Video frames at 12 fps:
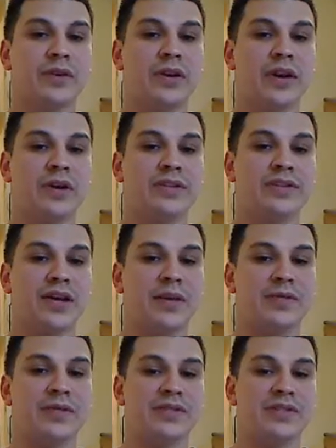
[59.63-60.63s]
Okay,
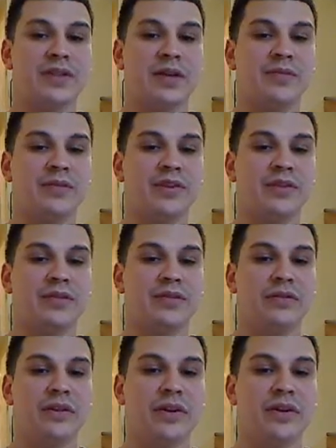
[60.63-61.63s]
same deal.
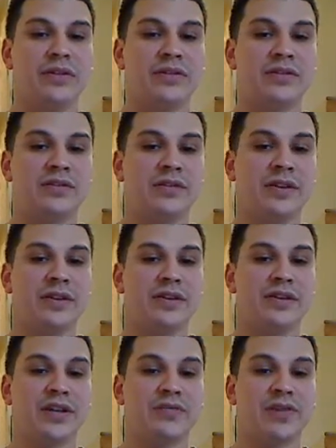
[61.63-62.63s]

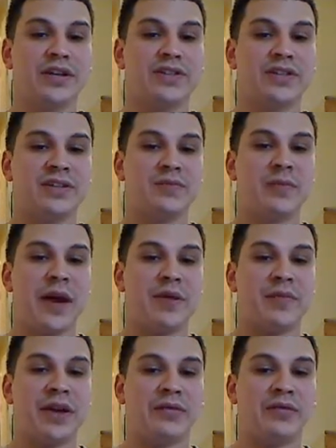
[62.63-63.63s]
Dick Grayson is
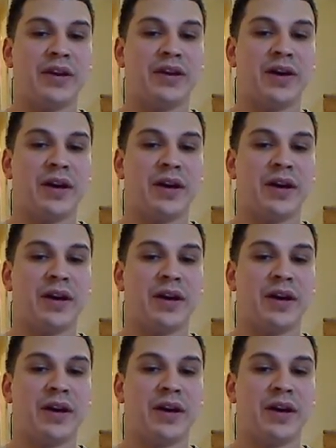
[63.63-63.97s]
Batman right